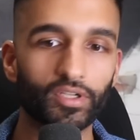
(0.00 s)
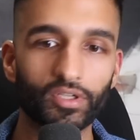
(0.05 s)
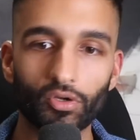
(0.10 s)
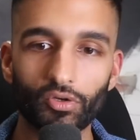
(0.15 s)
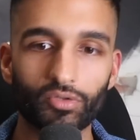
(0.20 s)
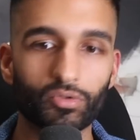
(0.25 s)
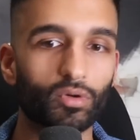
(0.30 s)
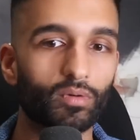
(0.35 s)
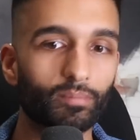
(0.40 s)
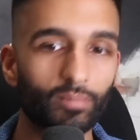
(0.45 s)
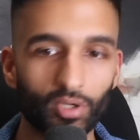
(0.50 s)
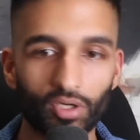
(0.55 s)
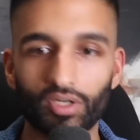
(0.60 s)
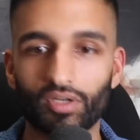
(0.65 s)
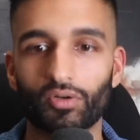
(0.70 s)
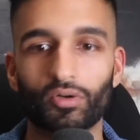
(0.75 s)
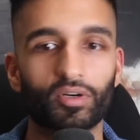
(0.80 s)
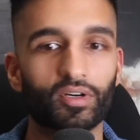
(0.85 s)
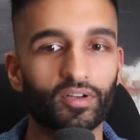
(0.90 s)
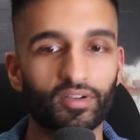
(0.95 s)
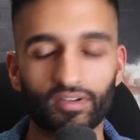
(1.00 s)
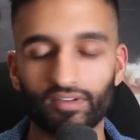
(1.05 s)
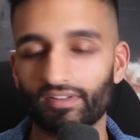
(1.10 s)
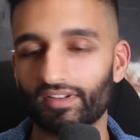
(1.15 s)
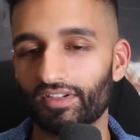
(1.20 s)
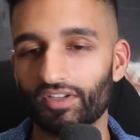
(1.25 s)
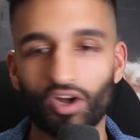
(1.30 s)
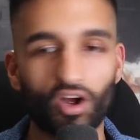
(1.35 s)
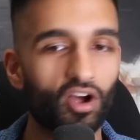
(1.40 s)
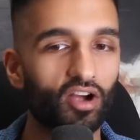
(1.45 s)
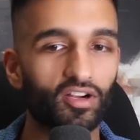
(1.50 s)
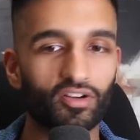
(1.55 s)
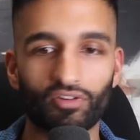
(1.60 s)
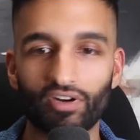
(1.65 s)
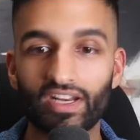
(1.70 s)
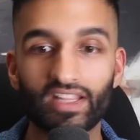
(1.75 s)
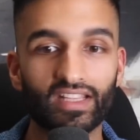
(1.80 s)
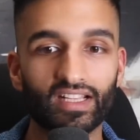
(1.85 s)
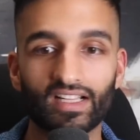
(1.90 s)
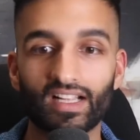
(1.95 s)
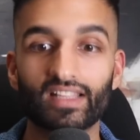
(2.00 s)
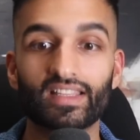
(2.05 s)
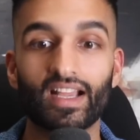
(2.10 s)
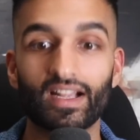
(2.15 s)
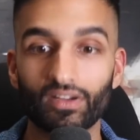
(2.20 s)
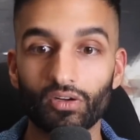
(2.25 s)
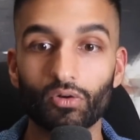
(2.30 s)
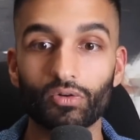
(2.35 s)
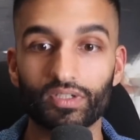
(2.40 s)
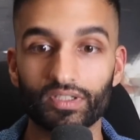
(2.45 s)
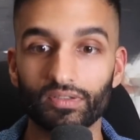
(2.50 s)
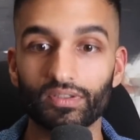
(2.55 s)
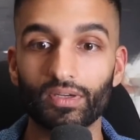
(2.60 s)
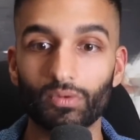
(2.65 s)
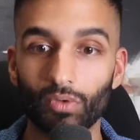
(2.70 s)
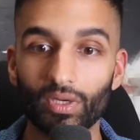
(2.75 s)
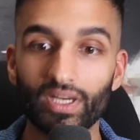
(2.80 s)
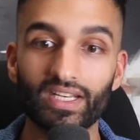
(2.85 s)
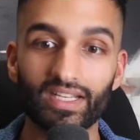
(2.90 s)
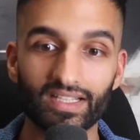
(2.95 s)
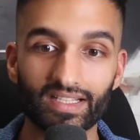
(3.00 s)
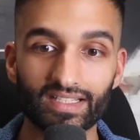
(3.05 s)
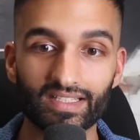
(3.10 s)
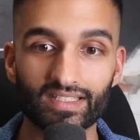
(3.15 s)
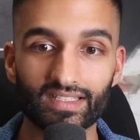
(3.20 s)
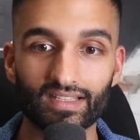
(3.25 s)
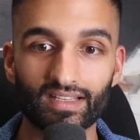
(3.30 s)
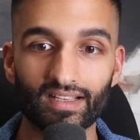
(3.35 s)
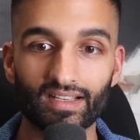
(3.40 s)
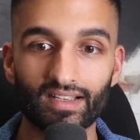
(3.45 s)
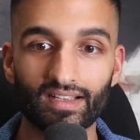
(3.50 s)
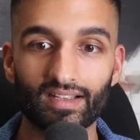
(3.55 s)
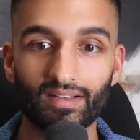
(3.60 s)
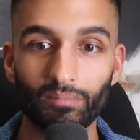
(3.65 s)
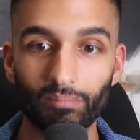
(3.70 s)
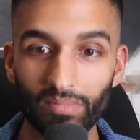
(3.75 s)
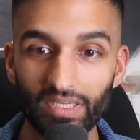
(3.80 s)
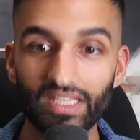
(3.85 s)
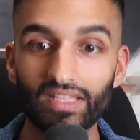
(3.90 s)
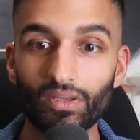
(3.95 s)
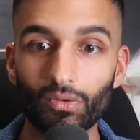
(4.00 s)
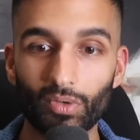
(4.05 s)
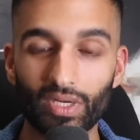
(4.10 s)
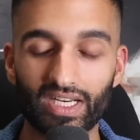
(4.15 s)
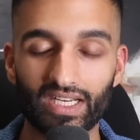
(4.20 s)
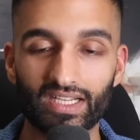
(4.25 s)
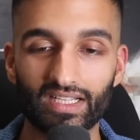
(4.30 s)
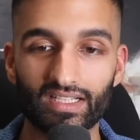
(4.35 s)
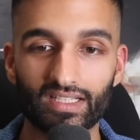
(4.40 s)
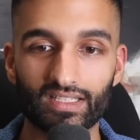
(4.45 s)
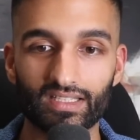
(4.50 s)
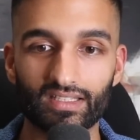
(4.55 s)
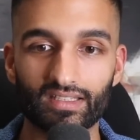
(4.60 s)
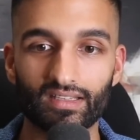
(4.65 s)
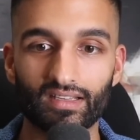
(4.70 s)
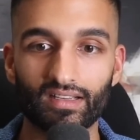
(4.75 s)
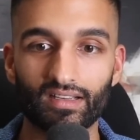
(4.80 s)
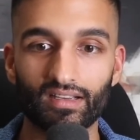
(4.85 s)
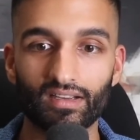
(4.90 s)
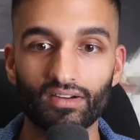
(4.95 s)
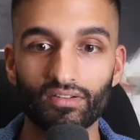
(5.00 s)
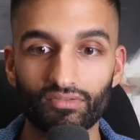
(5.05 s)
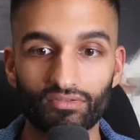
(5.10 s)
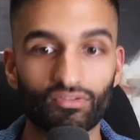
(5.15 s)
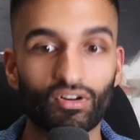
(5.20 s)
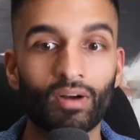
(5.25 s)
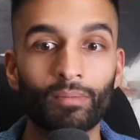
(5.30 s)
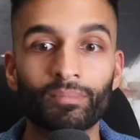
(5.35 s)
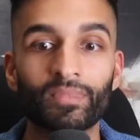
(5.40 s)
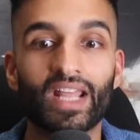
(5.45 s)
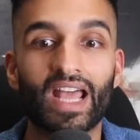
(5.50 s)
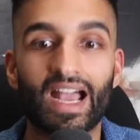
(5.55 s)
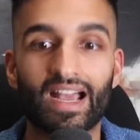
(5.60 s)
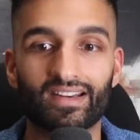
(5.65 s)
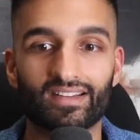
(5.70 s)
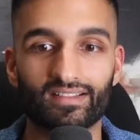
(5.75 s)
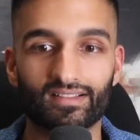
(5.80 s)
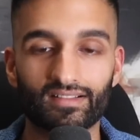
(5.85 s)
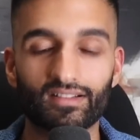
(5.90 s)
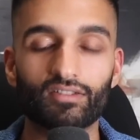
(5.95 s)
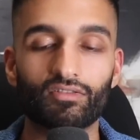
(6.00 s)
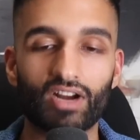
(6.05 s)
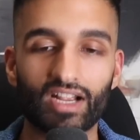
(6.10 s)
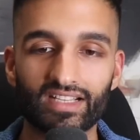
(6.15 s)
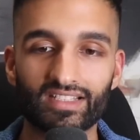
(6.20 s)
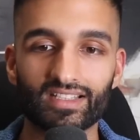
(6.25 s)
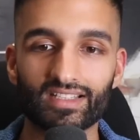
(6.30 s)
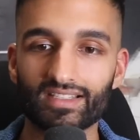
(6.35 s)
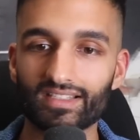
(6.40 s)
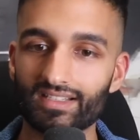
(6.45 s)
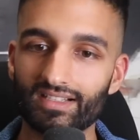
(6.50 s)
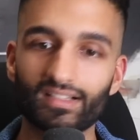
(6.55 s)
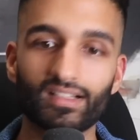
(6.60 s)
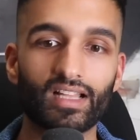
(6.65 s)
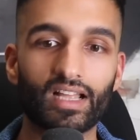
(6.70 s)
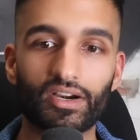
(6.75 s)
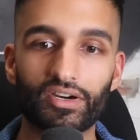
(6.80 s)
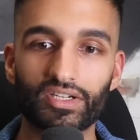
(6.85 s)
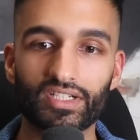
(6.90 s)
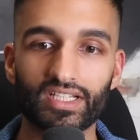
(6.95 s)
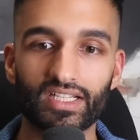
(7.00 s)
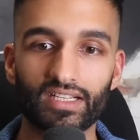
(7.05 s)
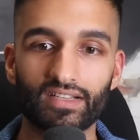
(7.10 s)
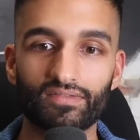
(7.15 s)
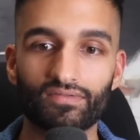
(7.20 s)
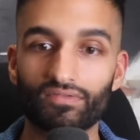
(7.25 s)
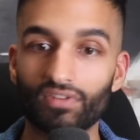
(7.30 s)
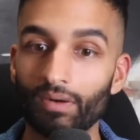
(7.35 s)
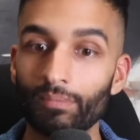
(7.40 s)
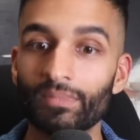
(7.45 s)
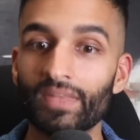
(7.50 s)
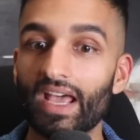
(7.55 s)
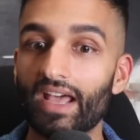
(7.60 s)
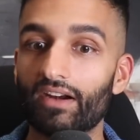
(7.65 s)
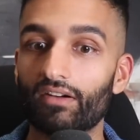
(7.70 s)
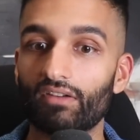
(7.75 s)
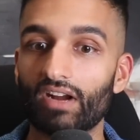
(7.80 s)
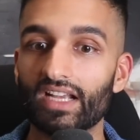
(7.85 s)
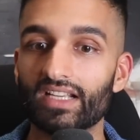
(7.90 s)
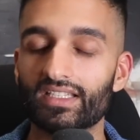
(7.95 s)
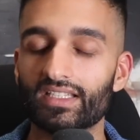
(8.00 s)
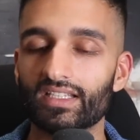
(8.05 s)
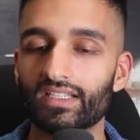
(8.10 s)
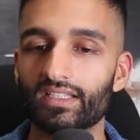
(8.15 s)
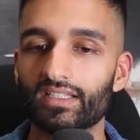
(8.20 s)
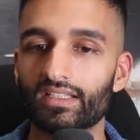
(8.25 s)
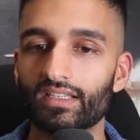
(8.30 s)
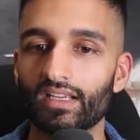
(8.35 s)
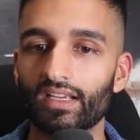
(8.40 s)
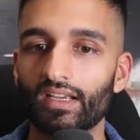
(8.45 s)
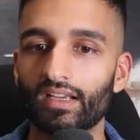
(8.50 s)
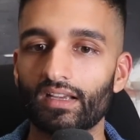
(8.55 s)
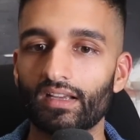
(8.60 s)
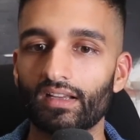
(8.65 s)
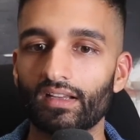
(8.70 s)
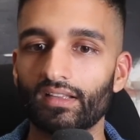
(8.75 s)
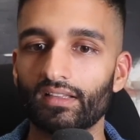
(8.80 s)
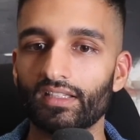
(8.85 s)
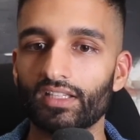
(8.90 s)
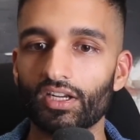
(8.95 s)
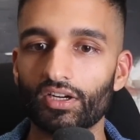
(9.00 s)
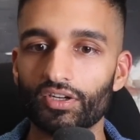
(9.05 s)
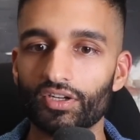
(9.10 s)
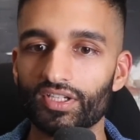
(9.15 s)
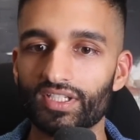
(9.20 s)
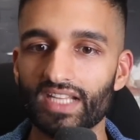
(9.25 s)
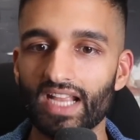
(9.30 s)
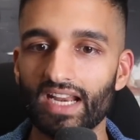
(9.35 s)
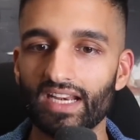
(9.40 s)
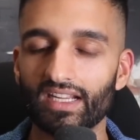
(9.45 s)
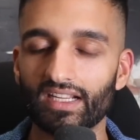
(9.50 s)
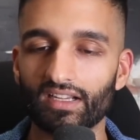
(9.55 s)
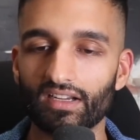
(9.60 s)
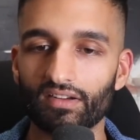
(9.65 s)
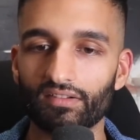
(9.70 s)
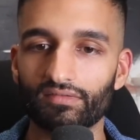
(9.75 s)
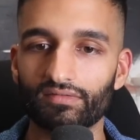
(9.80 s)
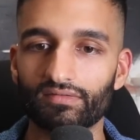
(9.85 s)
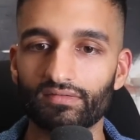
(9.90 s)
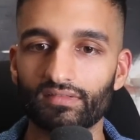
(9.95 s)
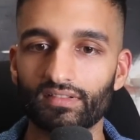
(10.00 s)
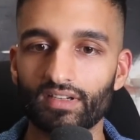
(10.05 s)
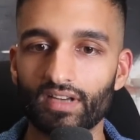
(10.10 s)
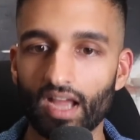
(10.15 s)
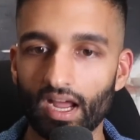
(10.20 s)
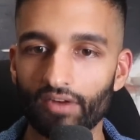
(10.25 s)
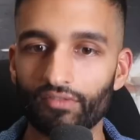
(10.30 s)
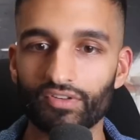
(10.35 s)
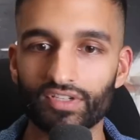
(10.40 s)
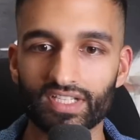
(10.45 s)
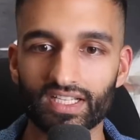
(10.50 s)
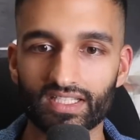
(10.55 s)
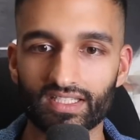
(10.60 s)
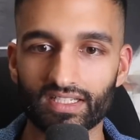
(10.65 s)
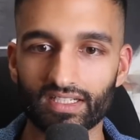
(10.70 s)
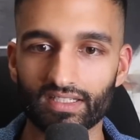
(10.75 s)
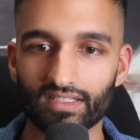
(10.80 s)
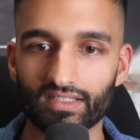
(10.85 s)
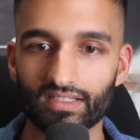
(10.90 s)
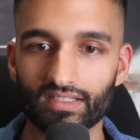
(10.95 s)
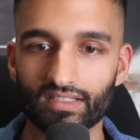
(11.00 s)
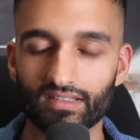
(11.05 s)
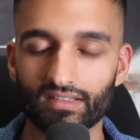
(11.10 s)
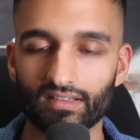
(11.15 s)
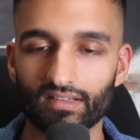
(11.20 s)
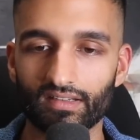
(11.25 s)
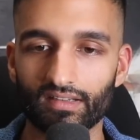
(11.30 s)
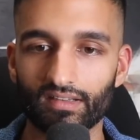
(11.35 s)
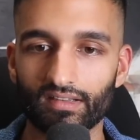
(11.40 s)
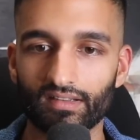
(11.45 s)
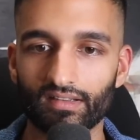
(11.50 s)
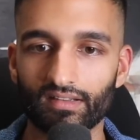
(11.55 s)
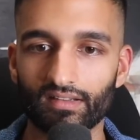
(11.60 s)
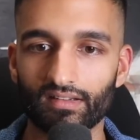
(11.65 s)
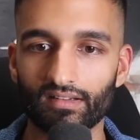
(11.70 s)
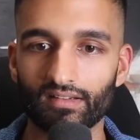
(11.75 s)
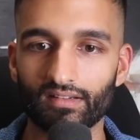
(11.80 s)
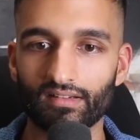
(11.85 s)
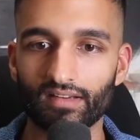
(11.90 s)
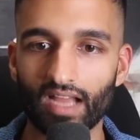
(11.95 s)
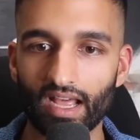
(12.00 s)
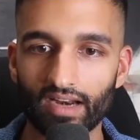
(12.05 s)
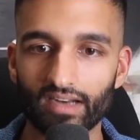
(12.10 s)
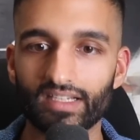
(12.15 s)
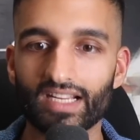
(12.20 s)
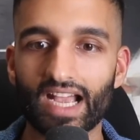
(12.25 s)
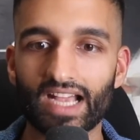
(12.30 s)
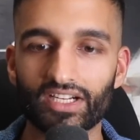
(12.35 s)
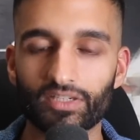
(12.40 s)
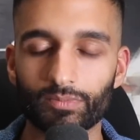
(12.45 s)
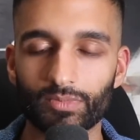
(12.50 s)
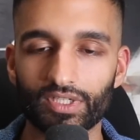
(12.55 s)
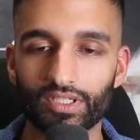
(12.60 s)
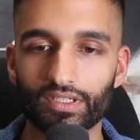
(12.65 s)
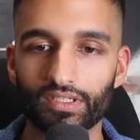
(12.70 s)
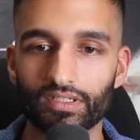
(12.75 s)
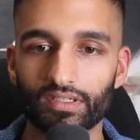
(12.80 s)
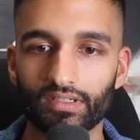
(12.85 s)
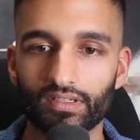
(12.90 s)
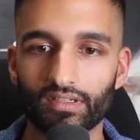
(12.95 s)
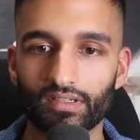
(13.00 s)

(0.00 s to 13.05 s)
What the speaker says: you go to a book or a talk or anything like that, go to the witness. Be the witness. From that arises clarity. From that arises the understanding of non-resistance, non-attachment.